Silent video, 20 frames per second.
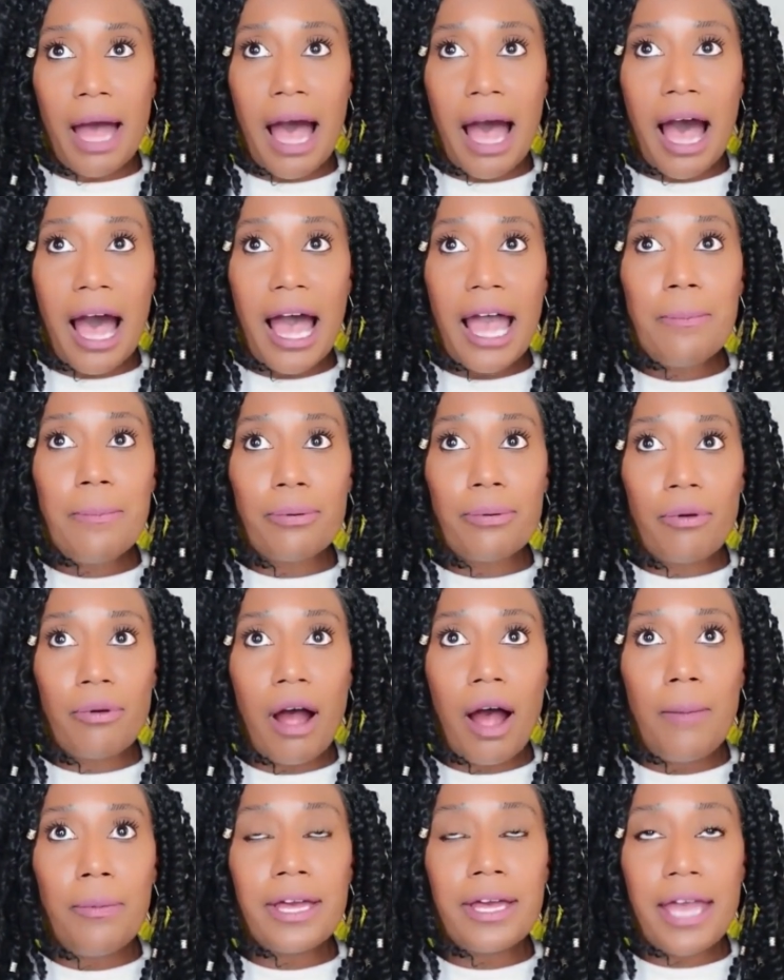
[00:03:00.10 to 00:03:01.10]
I
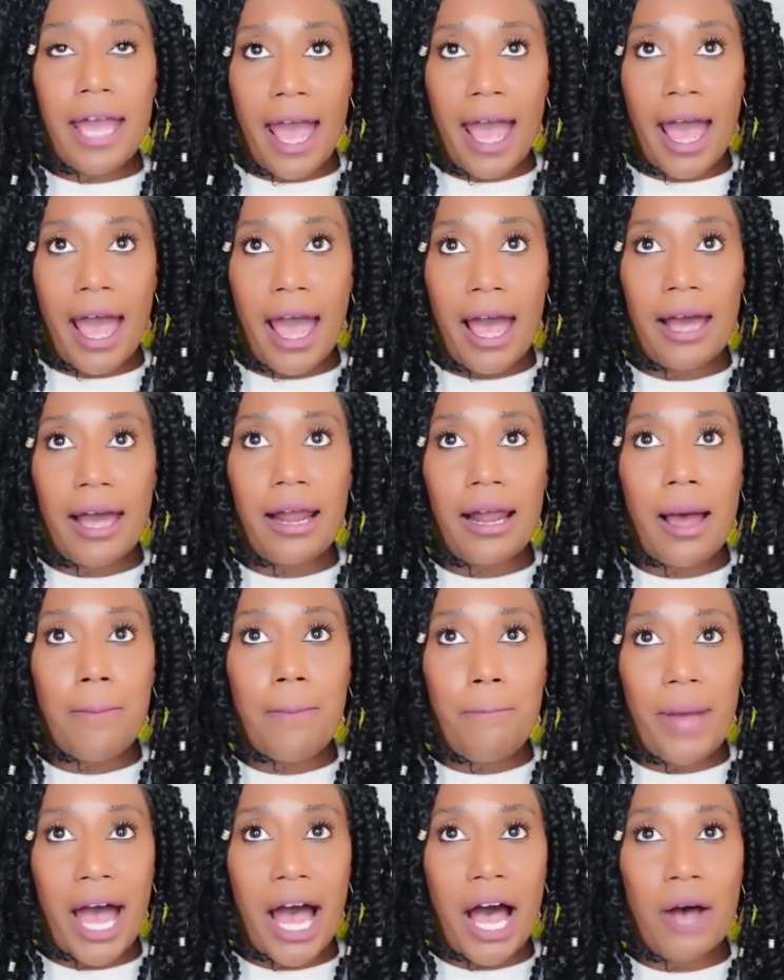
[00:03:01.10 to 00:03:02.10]
probably had
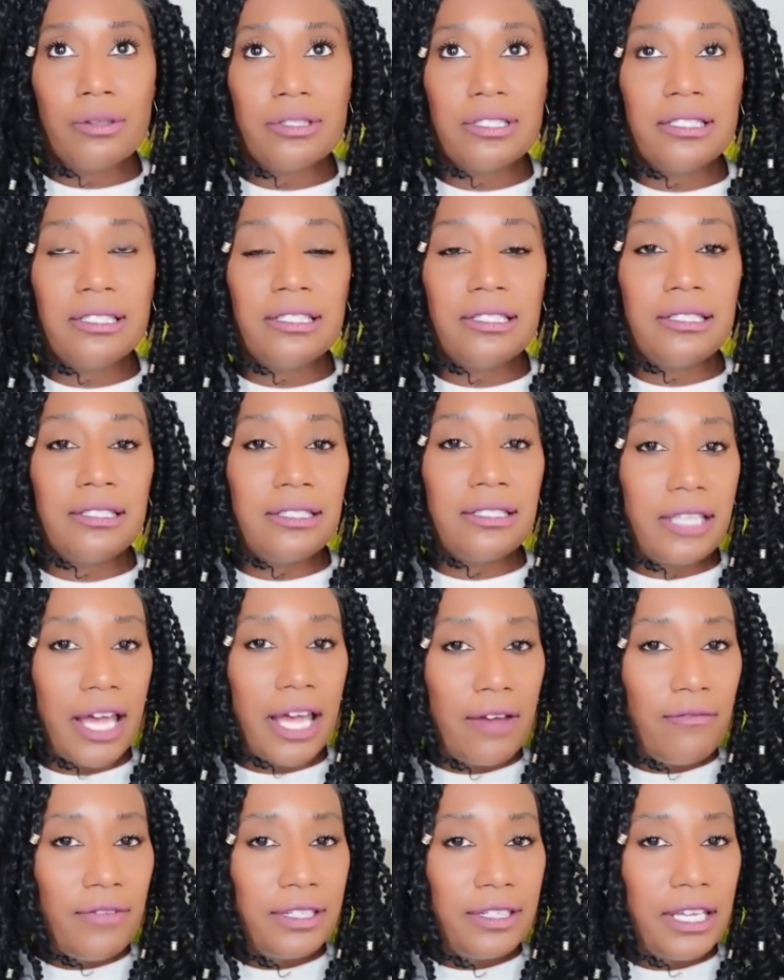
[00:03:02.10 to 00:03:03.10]
about
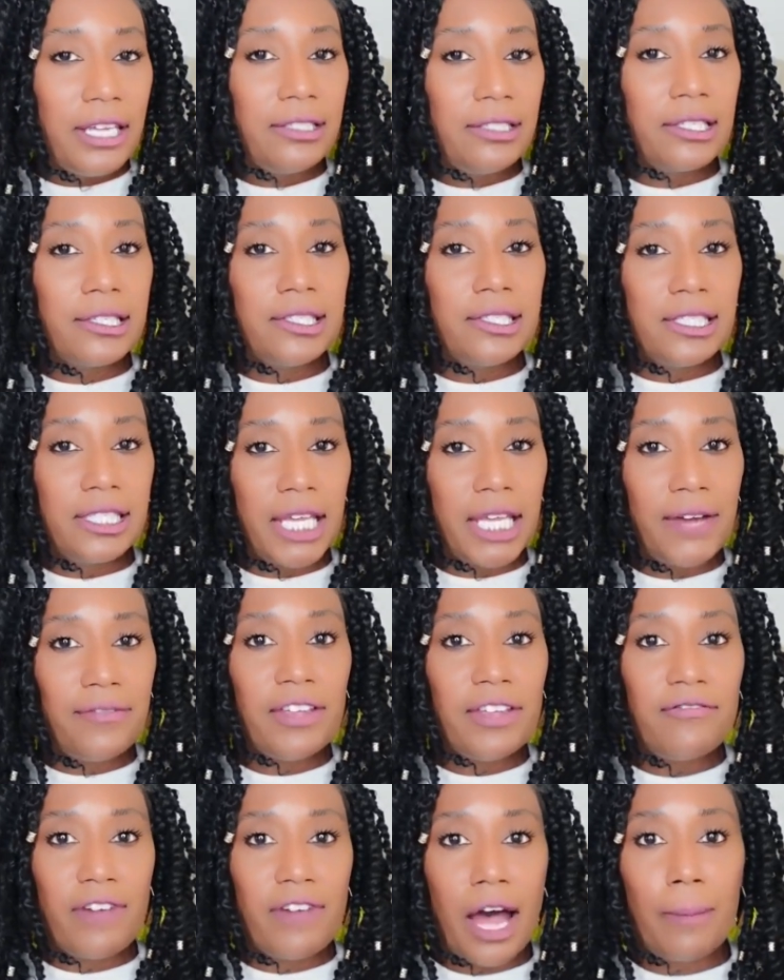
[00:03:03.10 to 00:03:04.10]
70 to
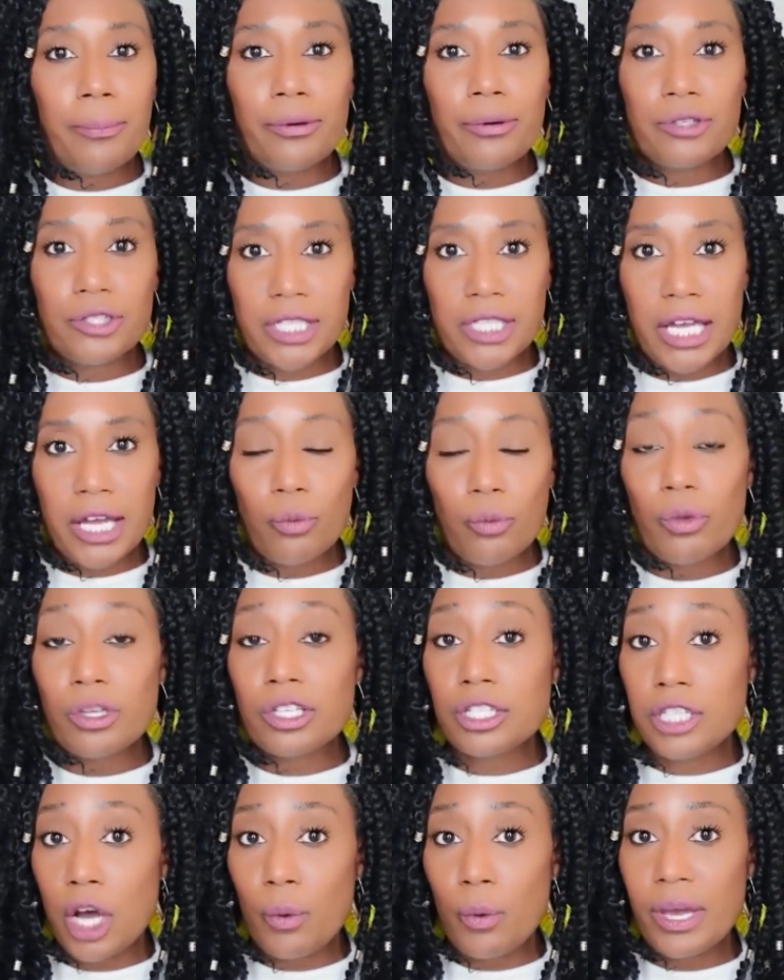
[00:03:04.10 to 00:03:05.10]
75%
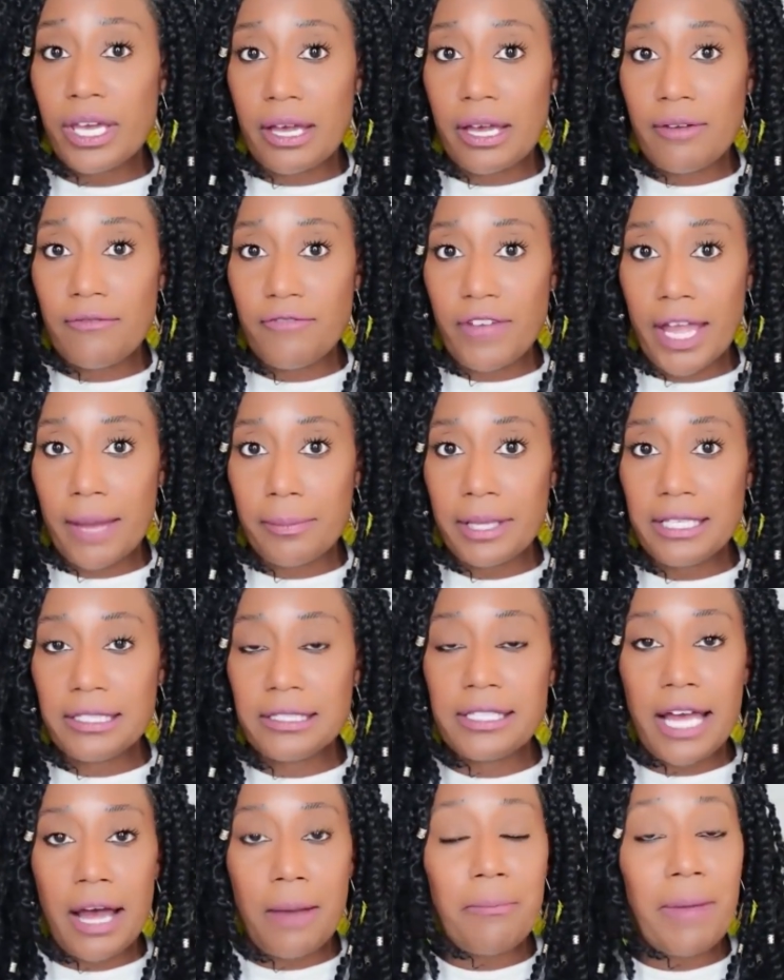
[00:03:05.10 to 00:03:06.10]
was low income families.
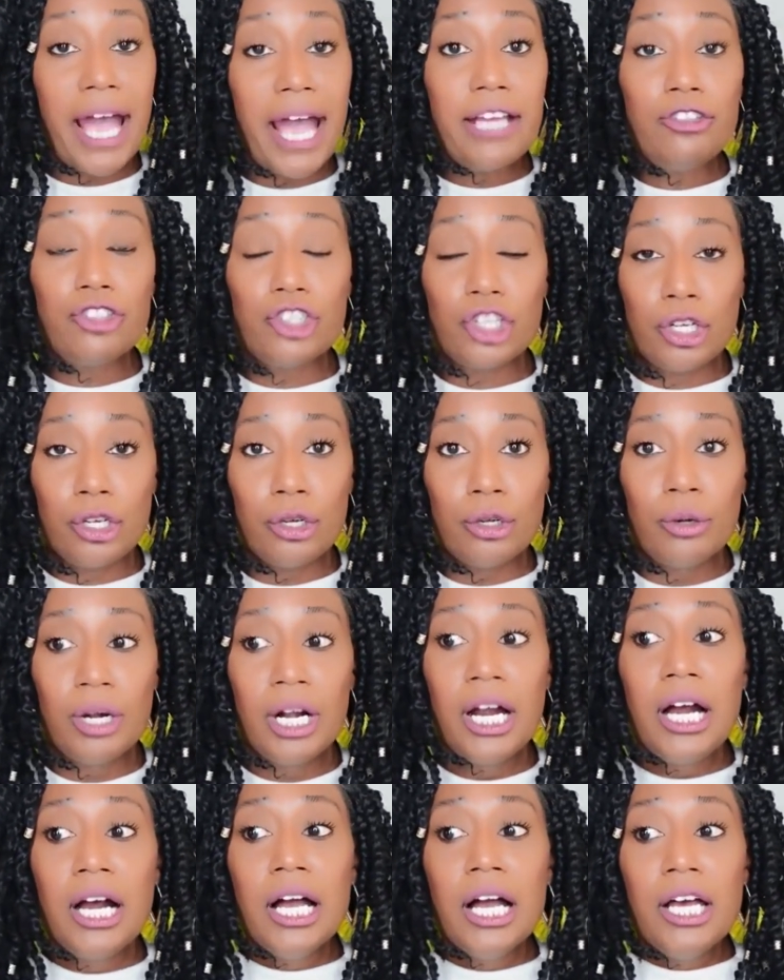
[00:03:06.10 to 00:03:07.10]
Now, mind you,
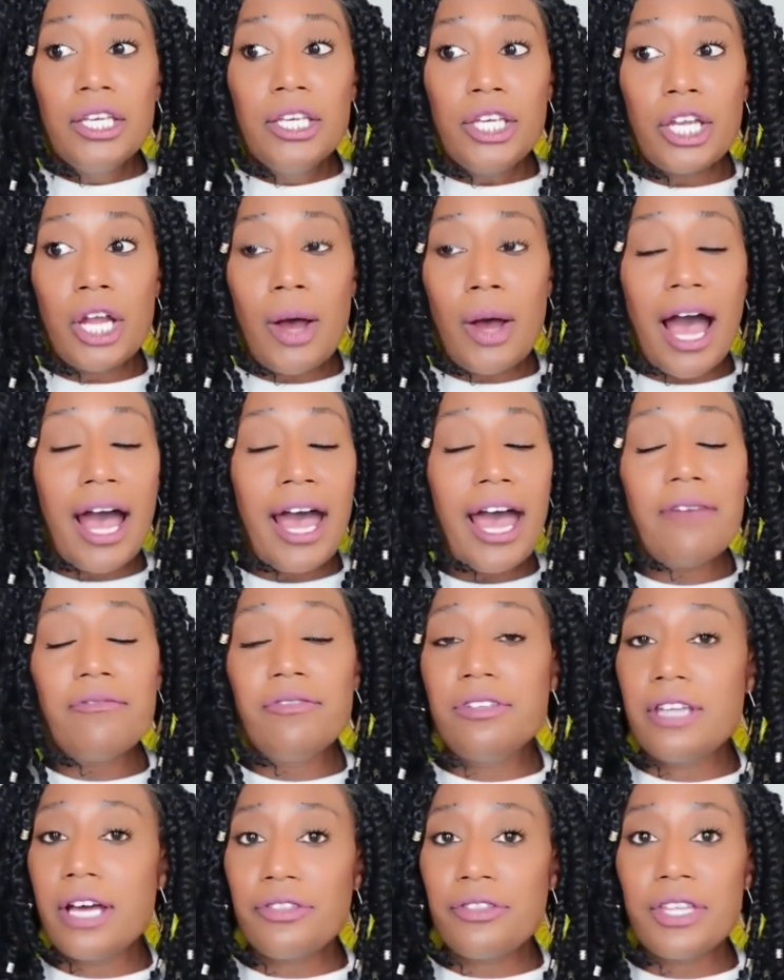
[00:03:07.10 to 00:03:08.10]
I have
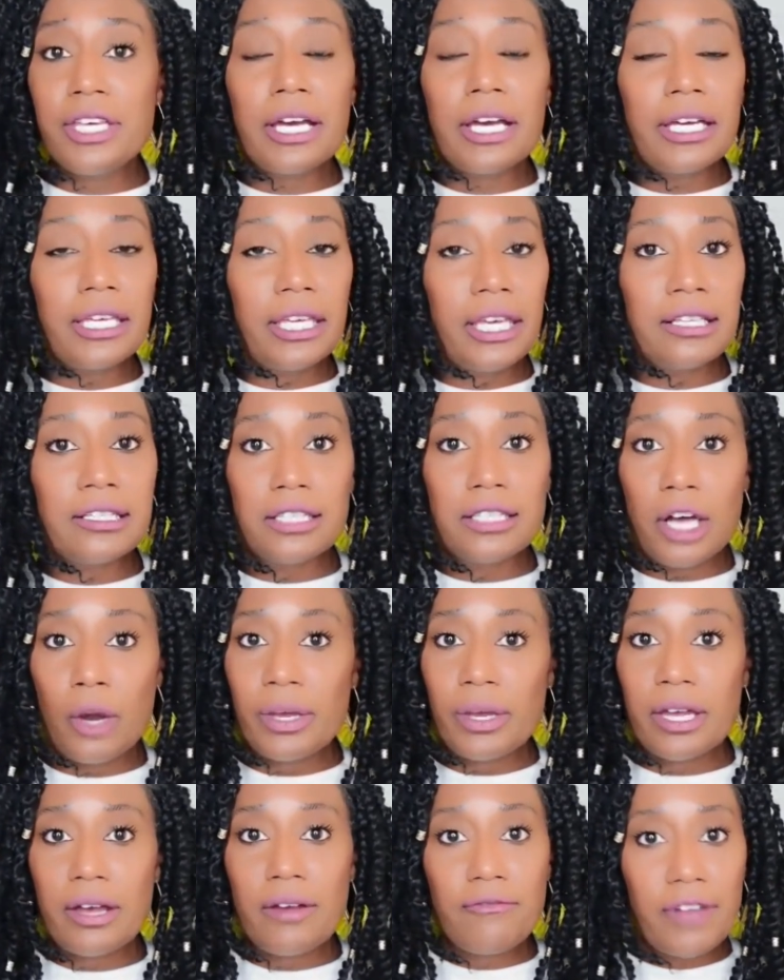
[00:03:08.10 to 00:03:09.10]
nothing against low
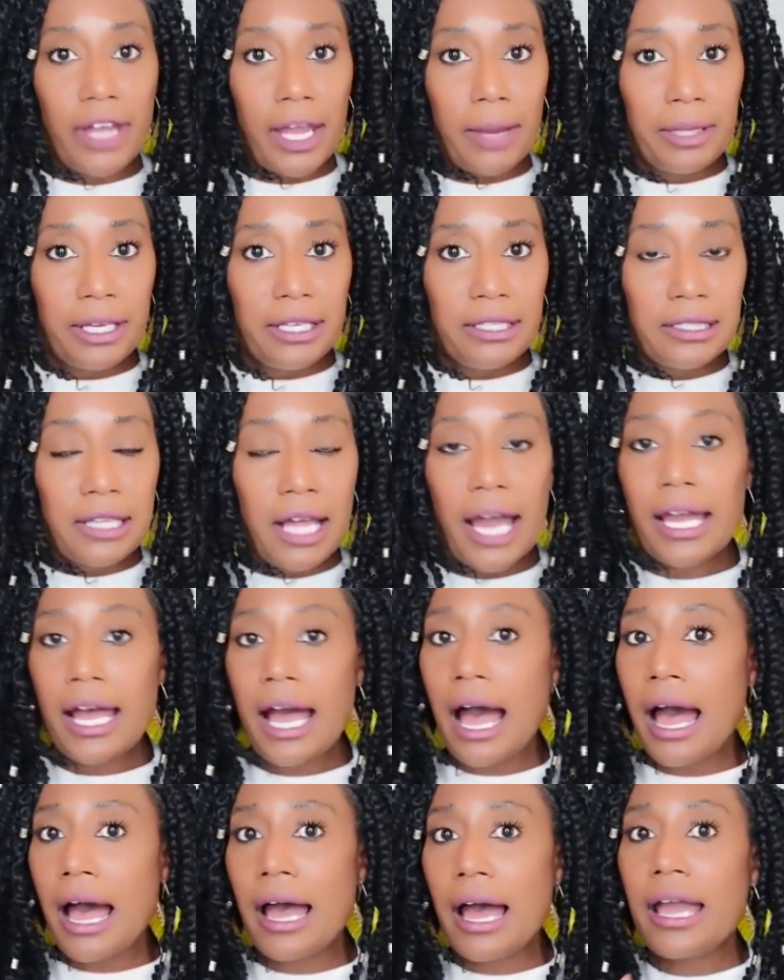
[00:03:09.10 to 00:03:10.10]
income families.
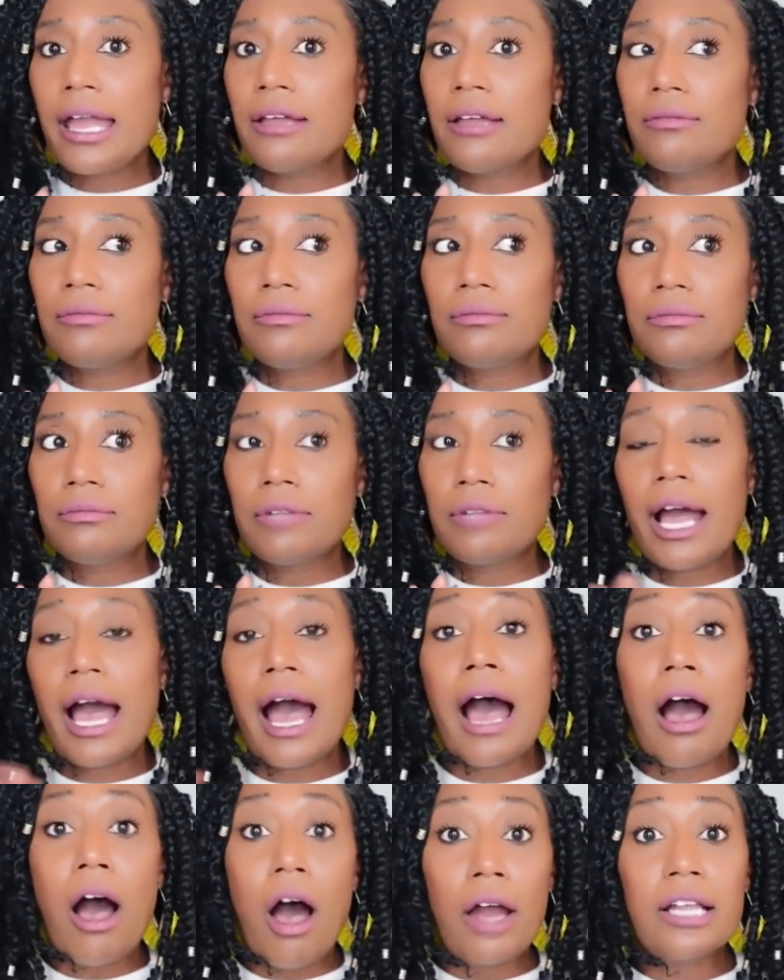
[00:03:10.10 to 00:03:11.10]
I
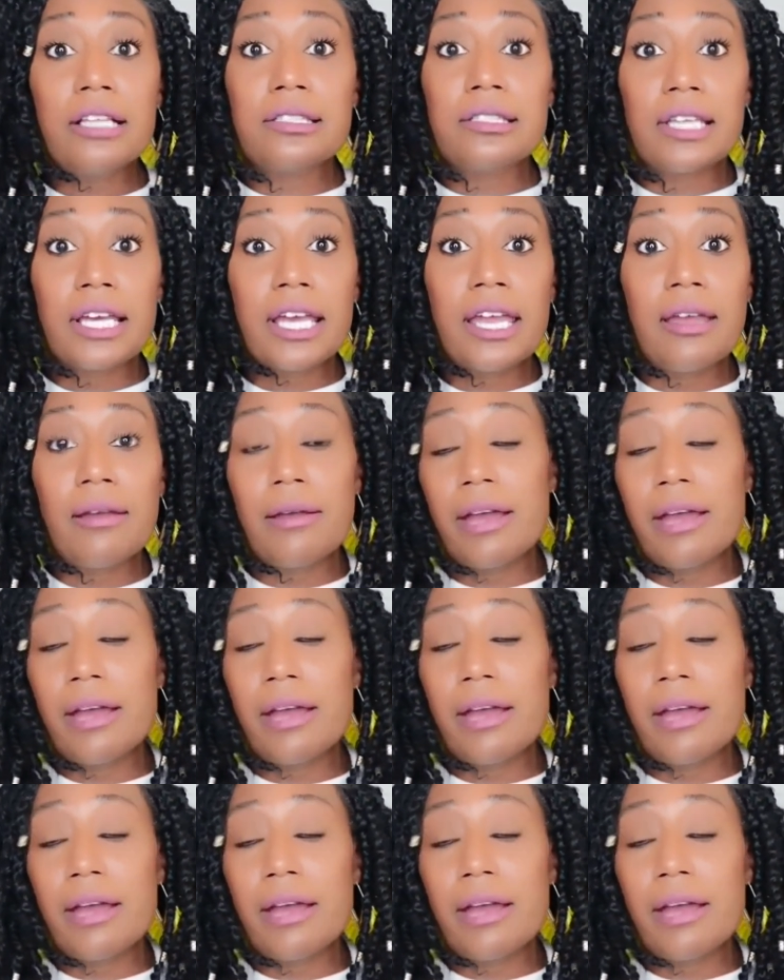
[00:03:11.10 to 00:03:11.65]
honestly,